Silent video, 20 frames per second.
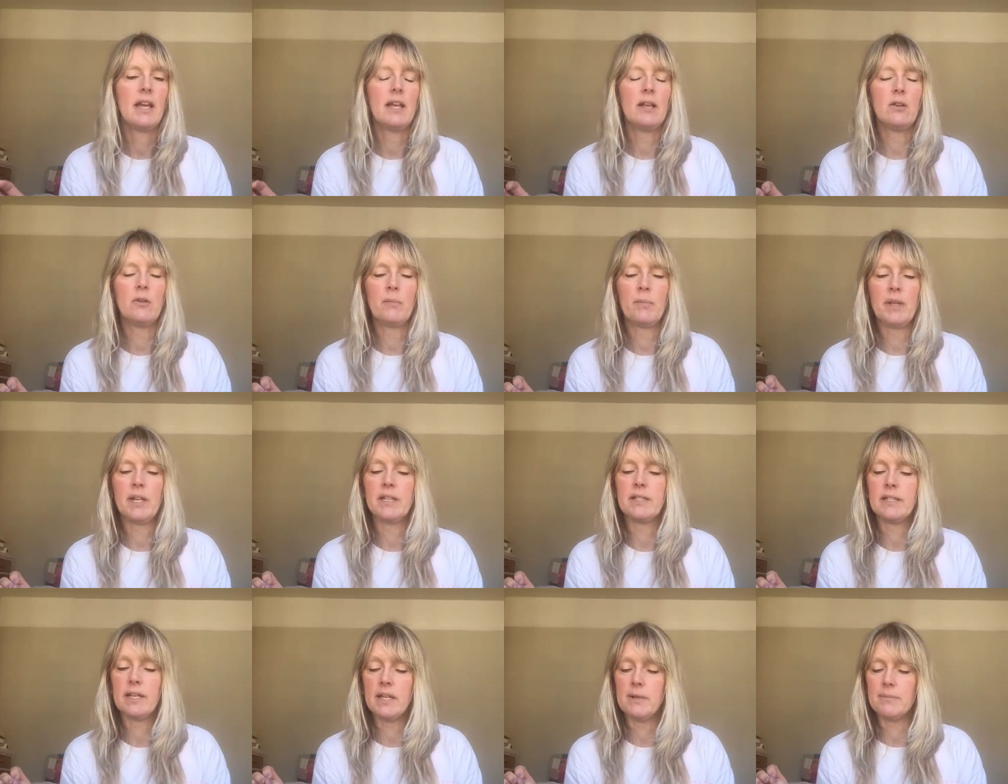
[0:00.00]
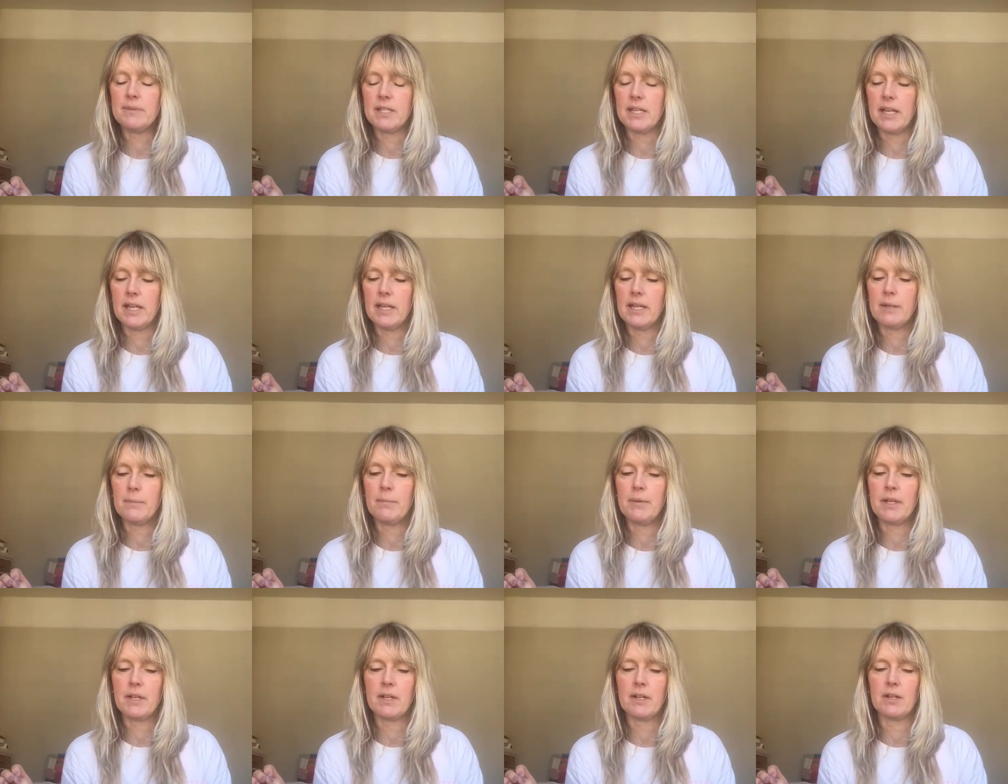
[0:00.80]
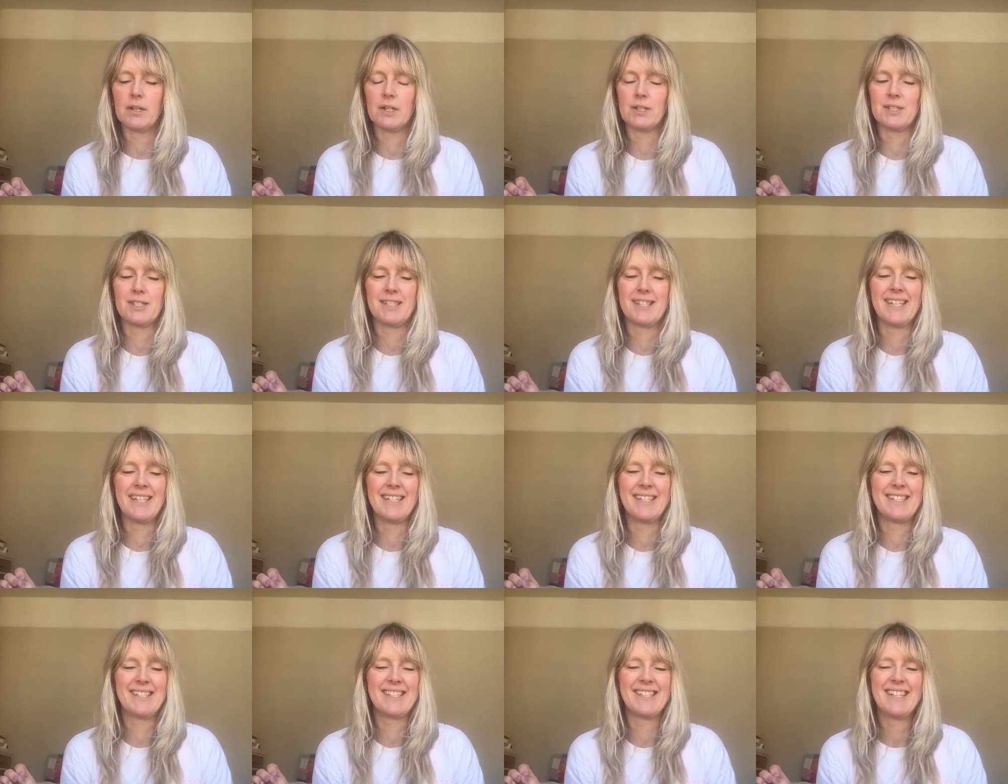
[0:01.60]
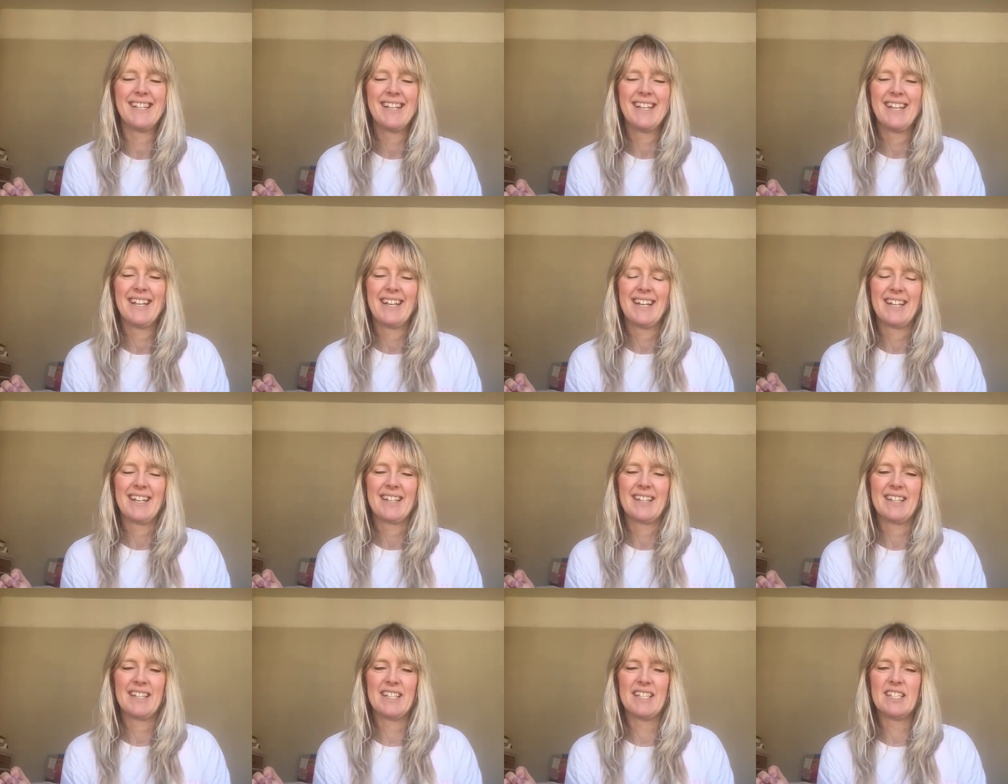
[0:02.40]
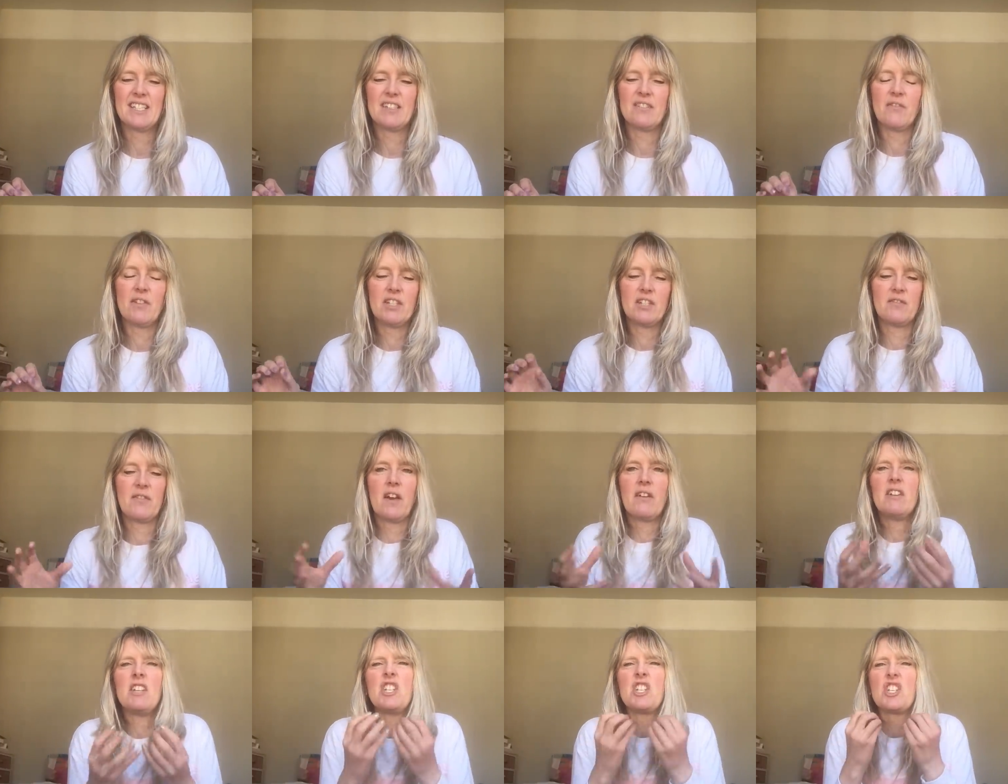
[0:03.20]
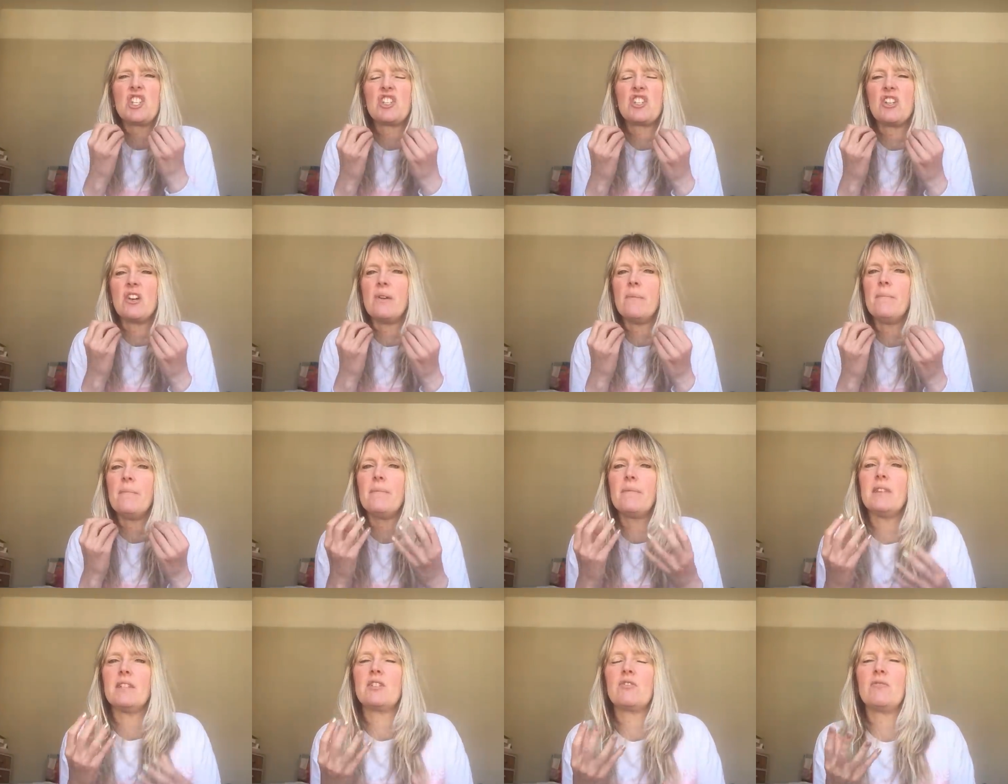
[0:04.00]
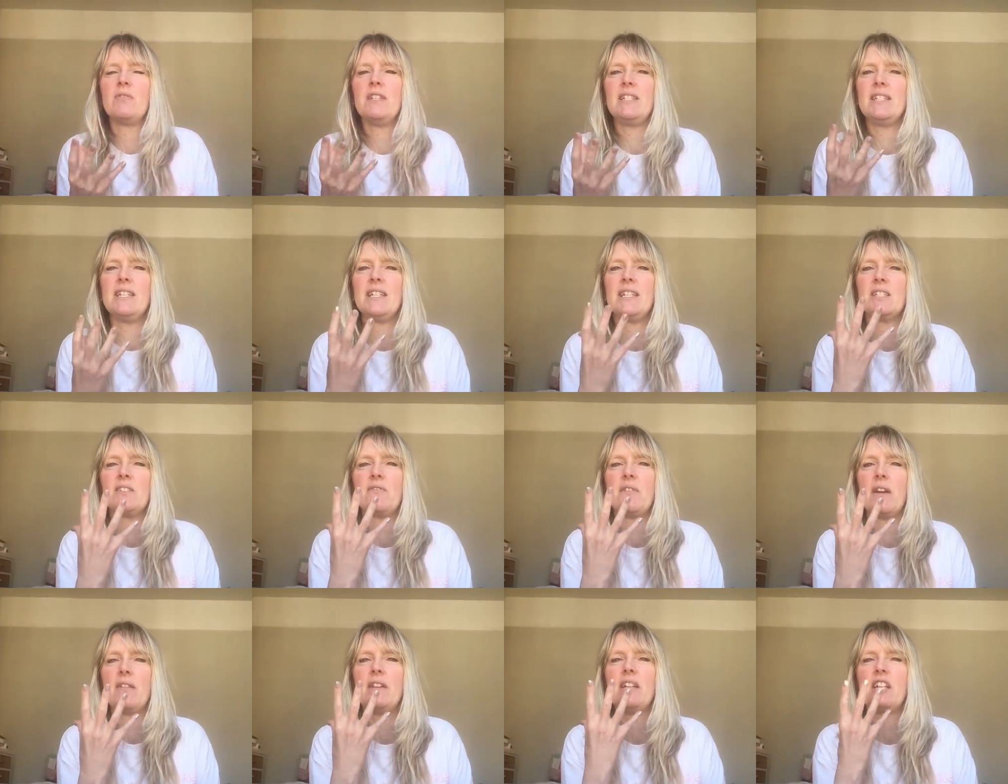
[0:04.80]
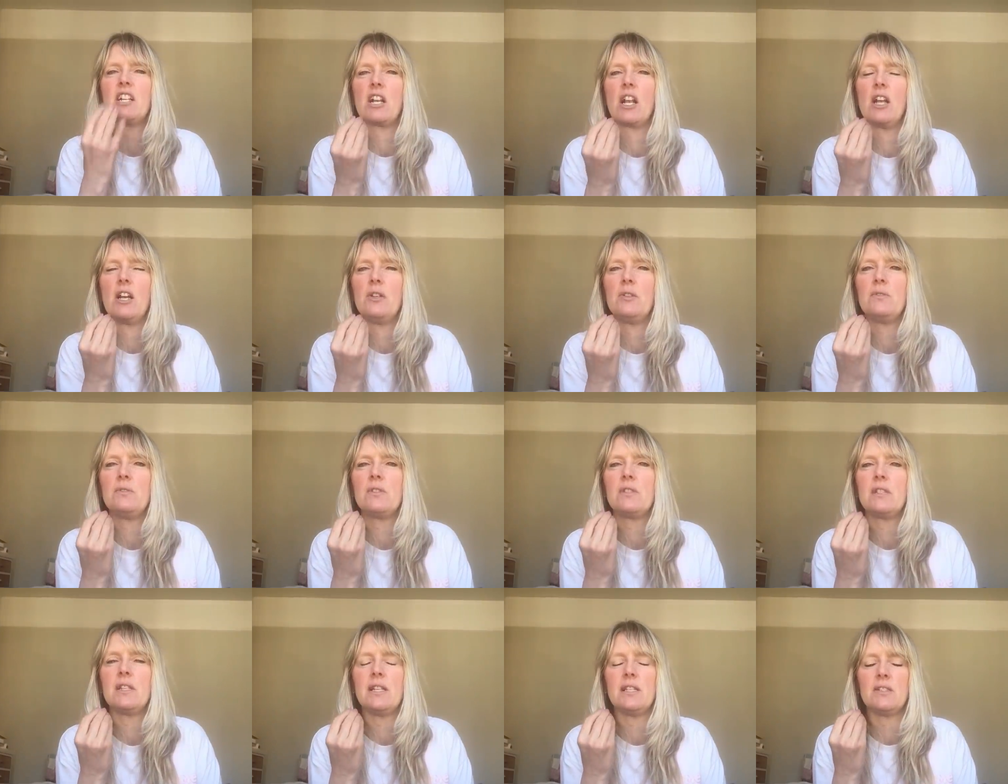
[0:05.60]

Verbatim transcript: It'll be a deep dig because this this is very stum. This reading is very closed.